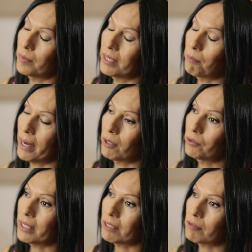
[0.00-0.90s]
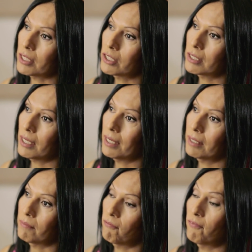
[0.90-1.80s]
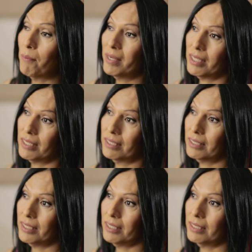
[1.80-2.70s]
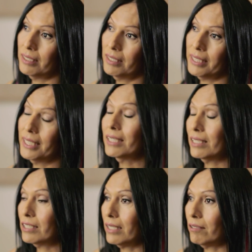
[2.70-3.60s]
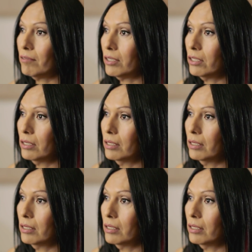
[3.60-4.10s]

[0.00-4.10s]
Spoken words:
in my own language and feminine in the English language.